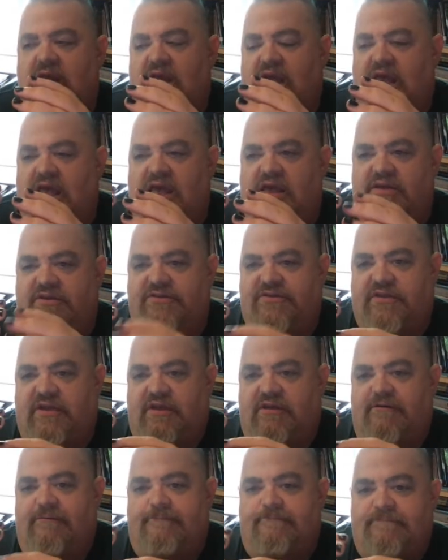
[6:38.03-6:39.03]
is
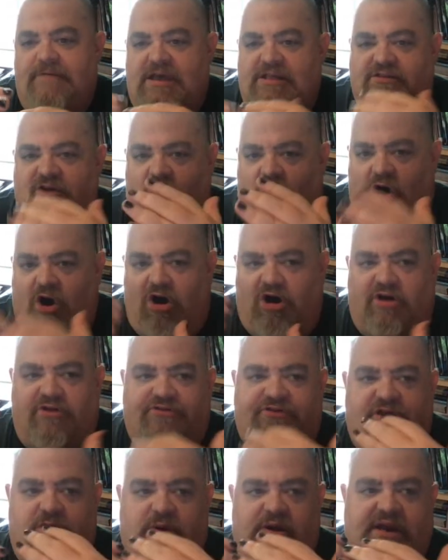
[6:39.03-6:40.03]
it's
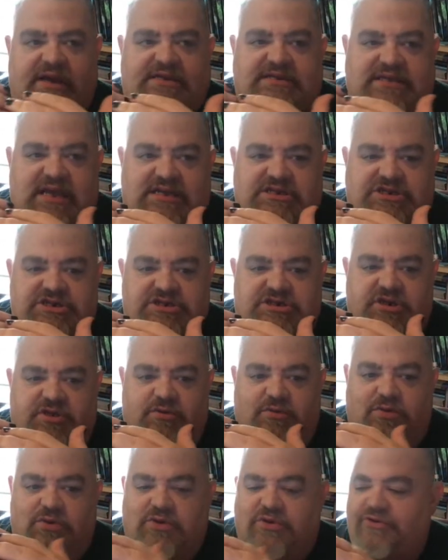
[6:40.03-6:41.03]
also an extension to the
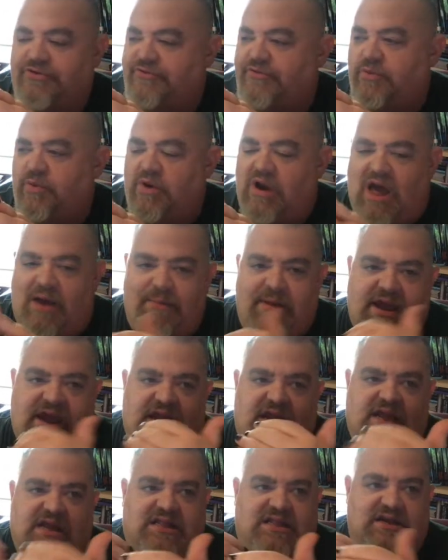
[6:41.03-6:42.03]
rules. We're not
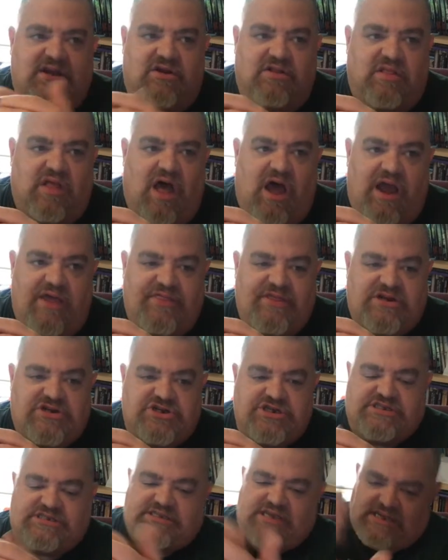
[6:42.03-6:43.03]
making a clear line that
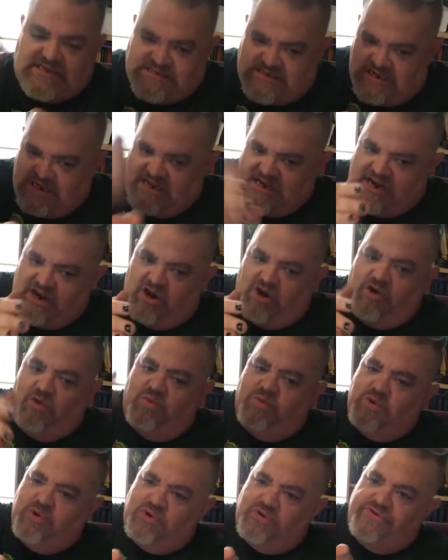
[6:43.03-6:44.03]
just says, here are
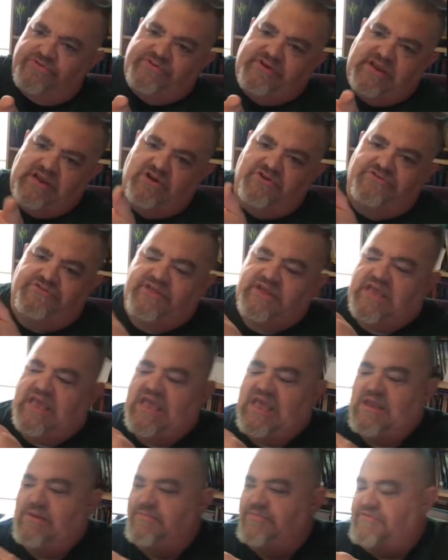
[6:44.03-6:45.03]
rules and here's the
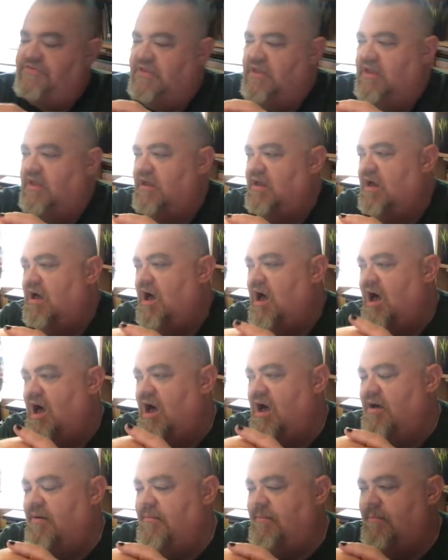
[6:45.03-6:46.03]
games.
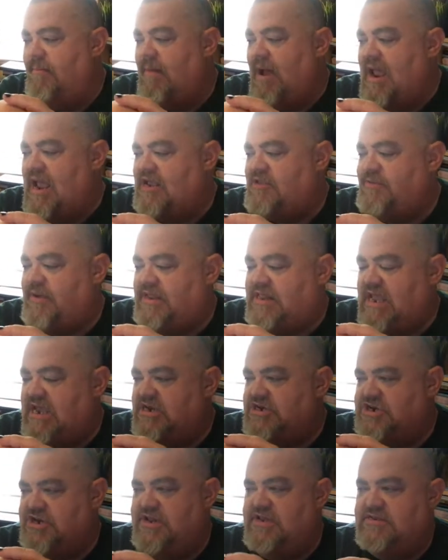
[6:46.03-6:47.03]
My
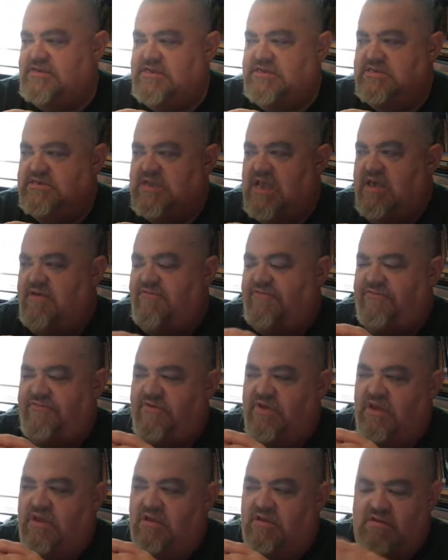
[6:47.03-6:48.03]
expectation is if,
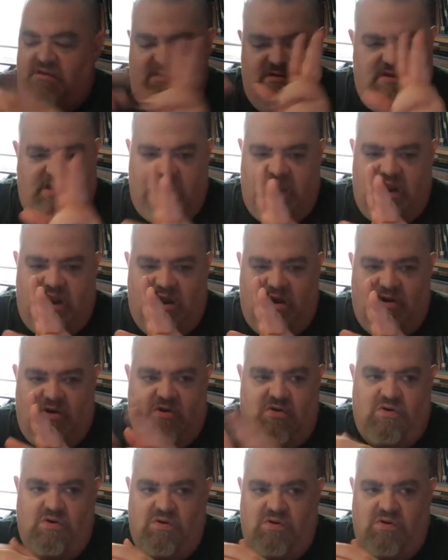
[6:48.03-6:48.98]
the